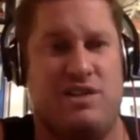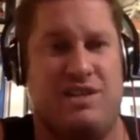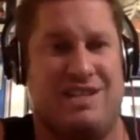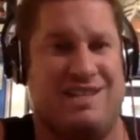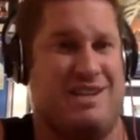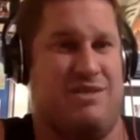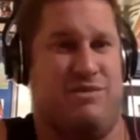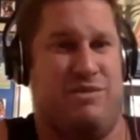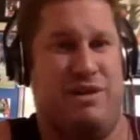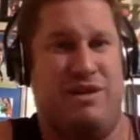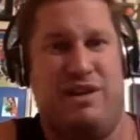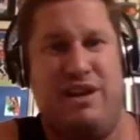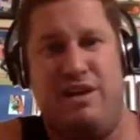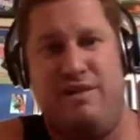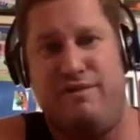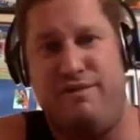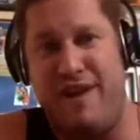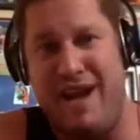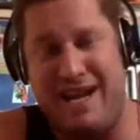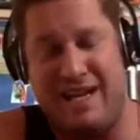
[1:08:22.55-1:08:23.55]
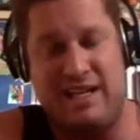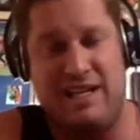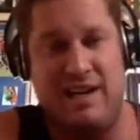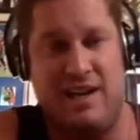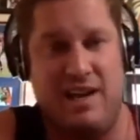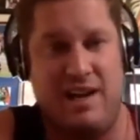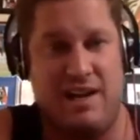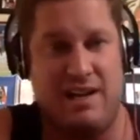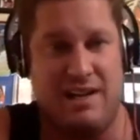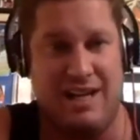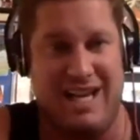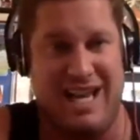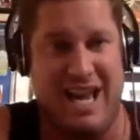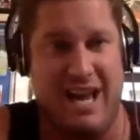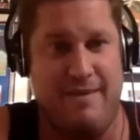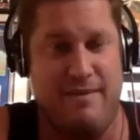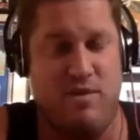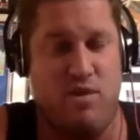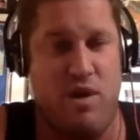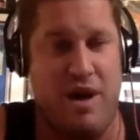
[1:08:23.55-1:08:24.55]
Does it really affect the
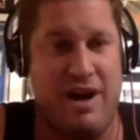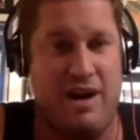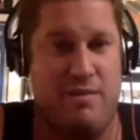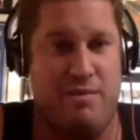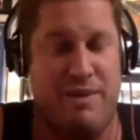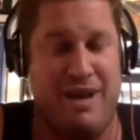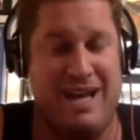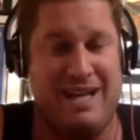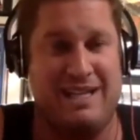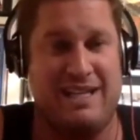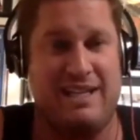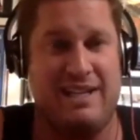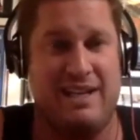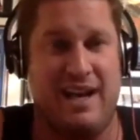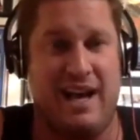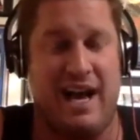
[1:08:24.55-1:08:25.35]
game quite a bit?